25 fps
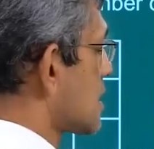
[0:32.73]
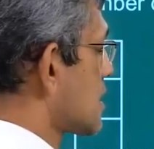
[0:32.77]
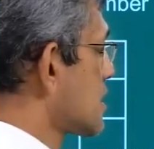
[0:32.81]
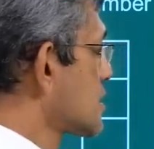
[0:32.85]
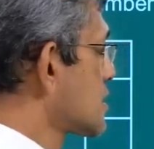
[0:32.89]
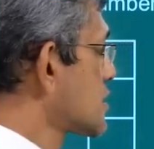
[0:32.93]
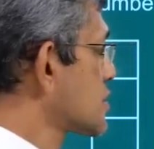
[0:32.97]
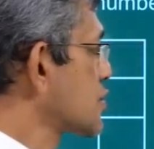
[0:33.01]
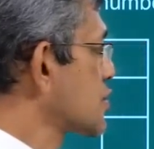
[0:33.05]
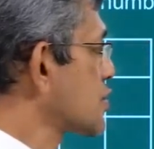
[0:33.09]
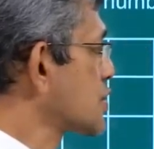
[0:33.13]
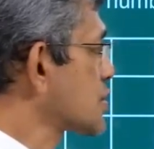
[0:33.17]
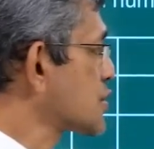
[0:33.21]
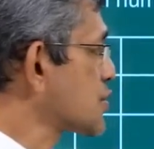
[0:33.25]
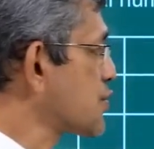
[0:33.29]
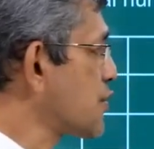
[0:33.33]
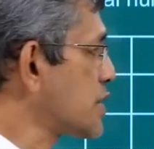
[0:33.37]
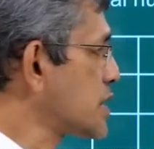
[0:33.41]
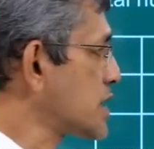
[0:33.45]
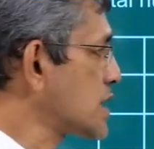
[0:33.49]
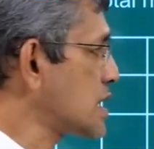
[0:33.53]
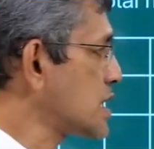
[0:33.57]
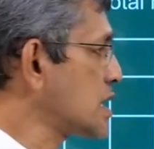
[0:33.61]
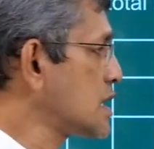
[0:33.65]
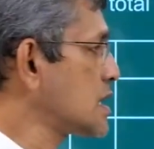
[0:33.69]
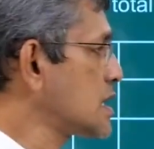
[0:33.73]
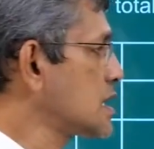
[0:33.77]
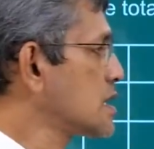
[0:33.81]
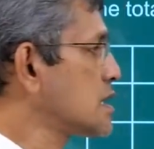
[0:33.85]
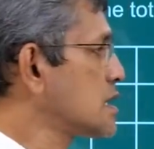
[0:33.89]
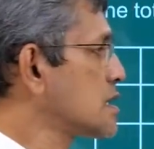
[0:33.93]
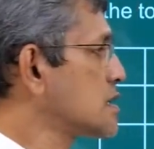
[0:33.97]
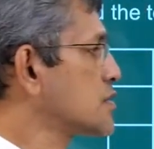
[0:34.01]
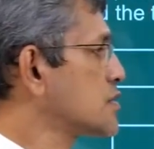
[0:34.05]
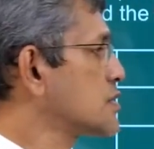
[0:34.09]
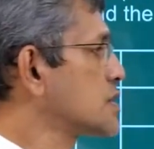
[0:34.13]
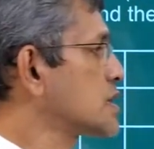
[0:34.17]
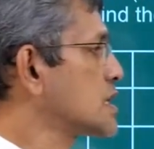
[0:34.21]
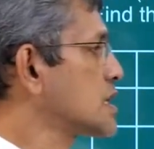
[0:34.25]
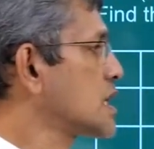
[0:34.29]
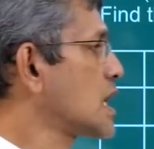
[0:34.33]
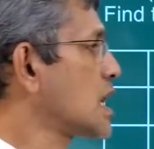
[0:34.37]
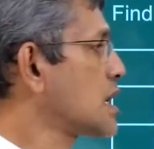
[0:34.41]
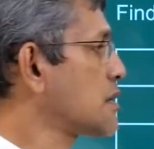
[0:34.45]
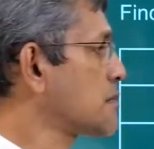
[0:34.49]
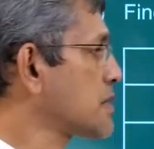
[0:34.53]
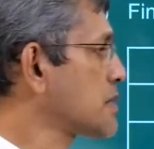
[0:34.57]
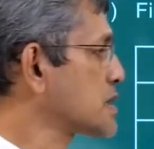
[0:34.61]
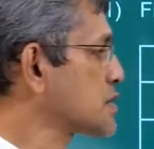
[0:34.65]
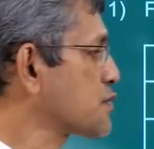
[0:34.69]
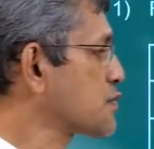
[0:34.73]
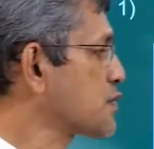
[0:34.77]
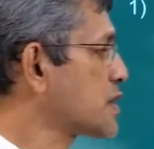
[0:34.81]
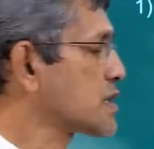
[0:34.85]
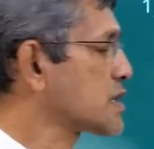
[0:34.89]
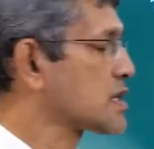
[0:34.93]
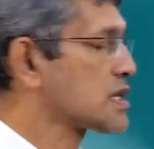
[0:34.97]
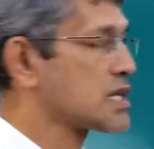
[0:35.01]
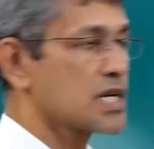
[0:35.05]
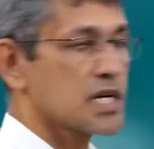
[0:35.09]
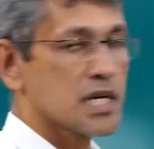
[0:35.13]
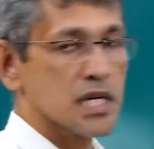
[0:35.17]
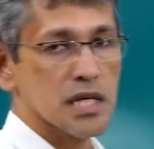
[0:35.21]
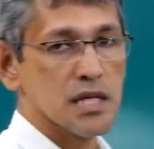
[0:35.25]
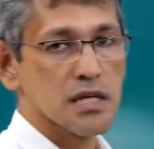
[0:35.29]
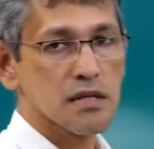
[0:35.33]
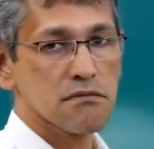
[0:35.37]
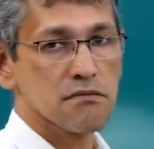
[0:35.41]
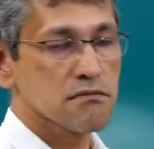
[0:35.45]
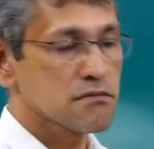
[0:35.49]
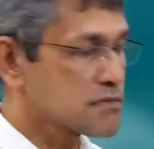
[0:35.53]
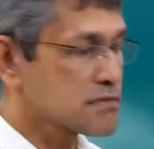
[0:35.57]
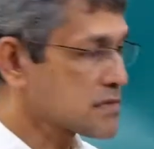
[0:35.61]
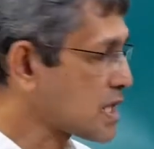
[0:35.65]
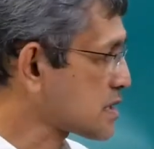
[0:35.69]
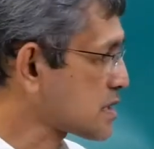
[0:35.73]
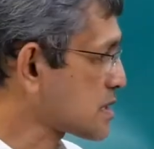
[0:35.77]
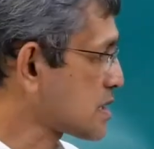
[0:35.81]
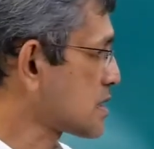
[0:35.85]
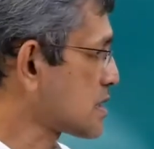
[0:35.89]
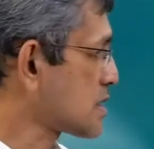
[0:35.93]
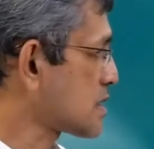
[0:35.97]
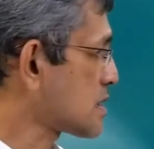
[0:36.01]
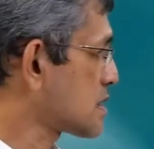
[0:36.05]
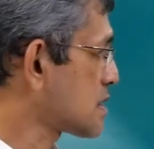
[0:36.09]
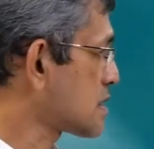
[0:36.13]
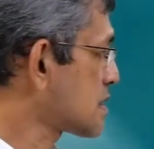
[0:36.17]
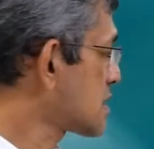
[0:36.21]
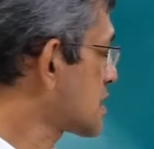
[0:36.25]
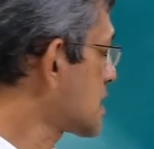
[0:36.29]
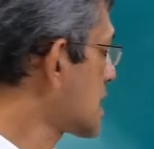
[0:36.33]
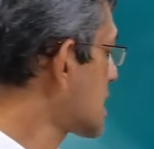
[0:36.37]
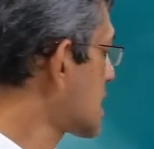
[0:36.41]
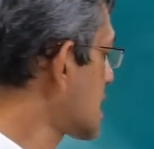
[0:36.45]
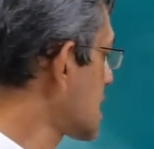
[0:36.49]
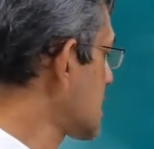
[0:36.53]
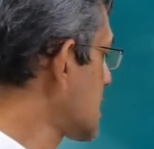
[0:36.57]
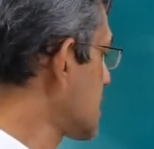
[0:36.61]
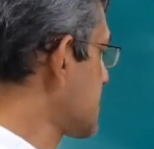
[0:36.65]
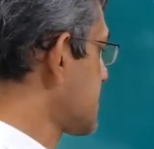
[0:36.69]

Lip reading: So 20, 29 plus 1, 30. That's it, 30.